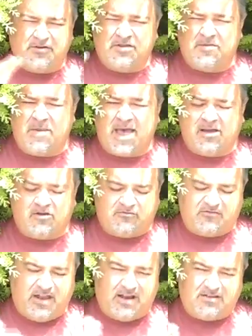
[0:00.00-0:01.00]
you're a tobacco
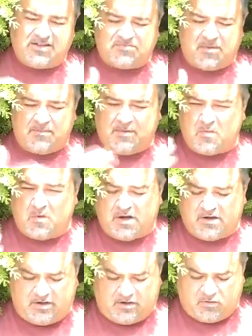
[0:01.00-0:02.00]
fan, this might be
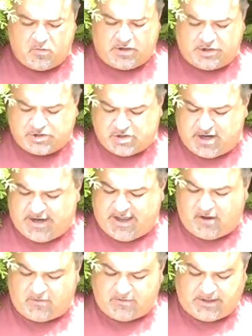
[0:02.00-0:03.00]
one you'd want to try
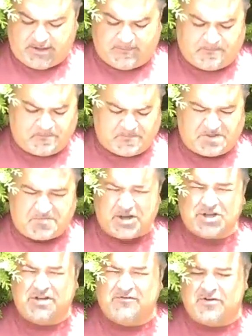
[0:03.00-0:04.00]
out, okay?
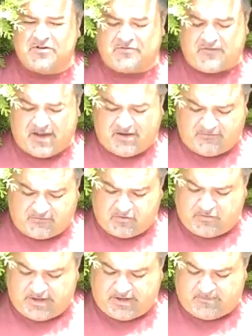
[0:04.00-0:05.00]
Especially if you're a fan of
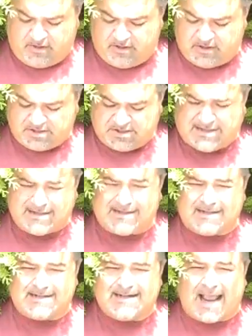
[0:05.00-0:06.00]
throat hit, because
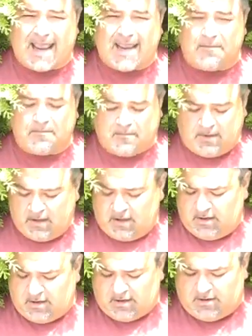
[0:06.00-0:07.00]
damn.
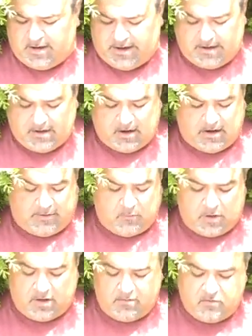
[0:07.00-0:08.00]
All right,
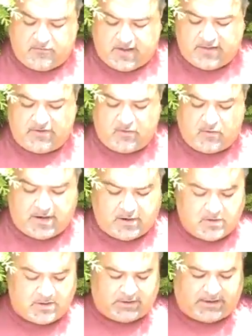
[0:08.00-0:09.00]
we're gonna move on to
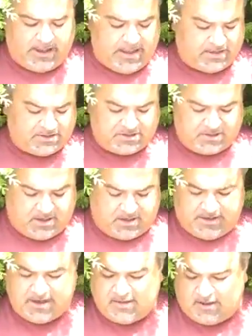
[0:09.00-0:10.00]
our last
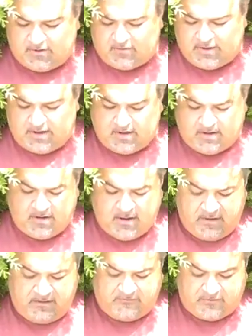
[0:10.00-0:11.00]
e-liquid here
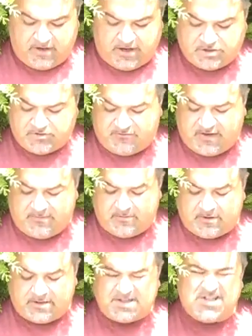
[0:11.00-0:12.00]
for Nature
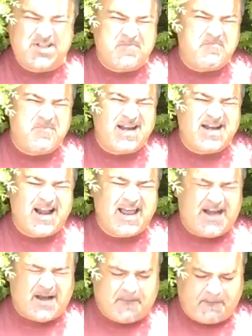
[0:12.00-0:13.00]
Vapor, and this is the
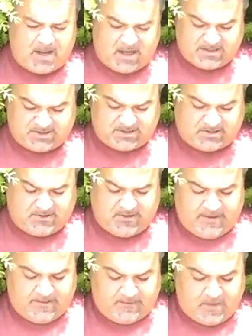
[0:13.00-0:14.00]
Midnight Puzzle.
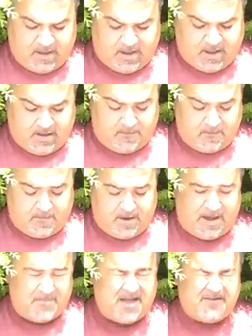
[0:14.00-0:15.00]
I'm
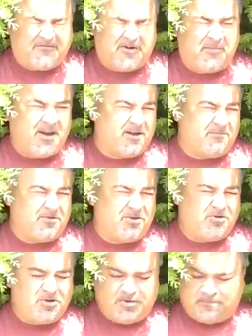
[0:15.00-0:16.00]
not in front of my
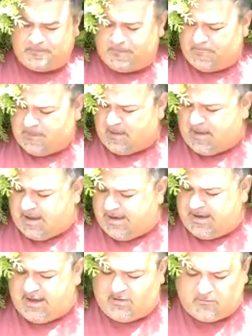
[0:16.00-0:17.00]
computer. I
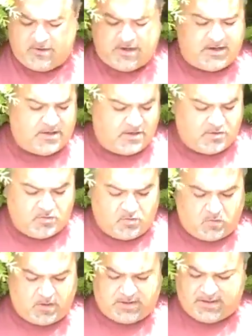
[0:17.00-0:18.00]
can't read to you
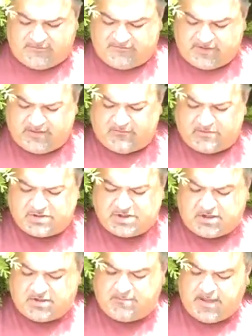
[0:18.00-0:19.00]
what that flavor is
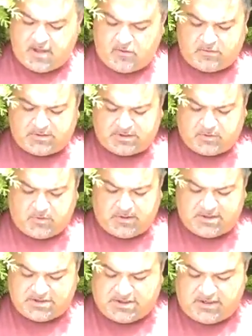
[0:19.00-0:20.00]
all about, so we're
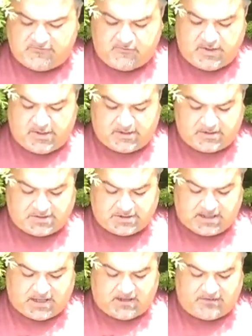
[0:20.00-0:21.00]
gonna see if we can
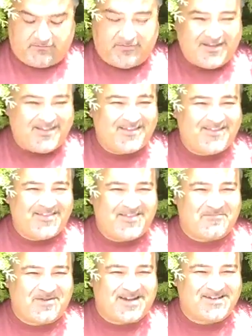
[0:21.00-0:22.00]
solve
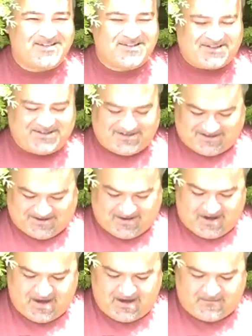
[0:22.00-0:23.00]
the puzzle,
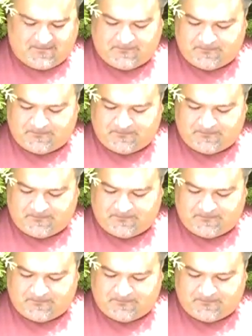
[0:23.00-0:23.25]
right?